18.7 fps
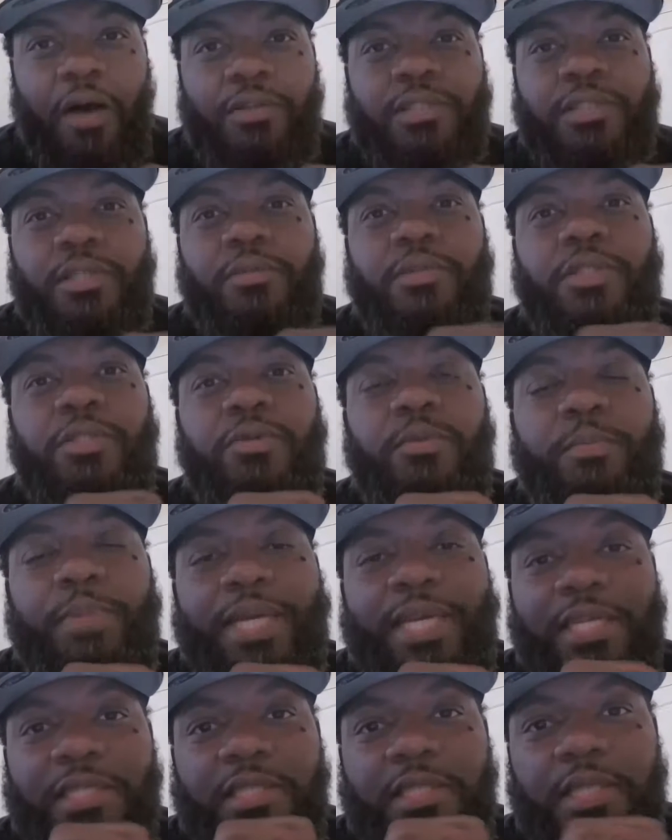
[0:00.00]
Also,
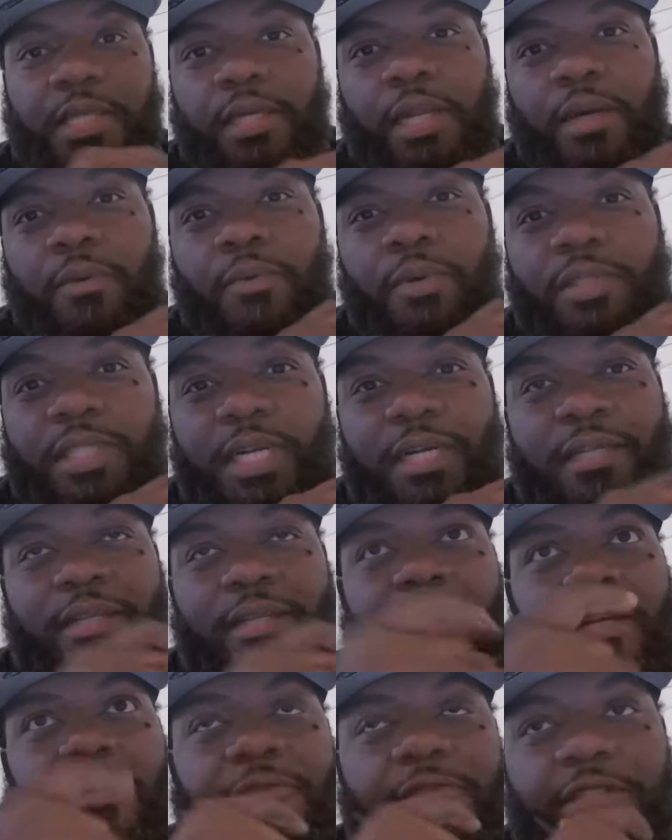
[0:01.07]
too, being still, I want
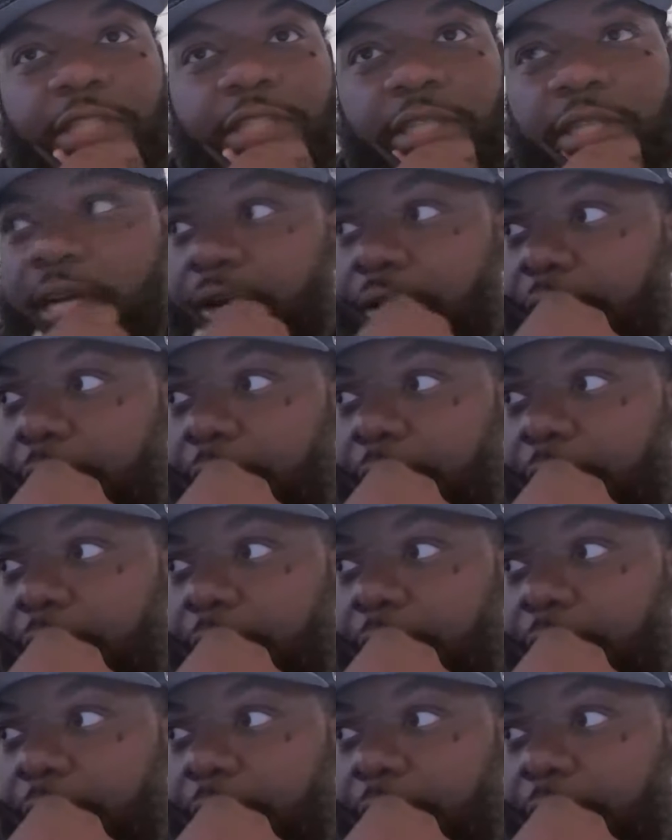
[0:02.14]
y'all to think of a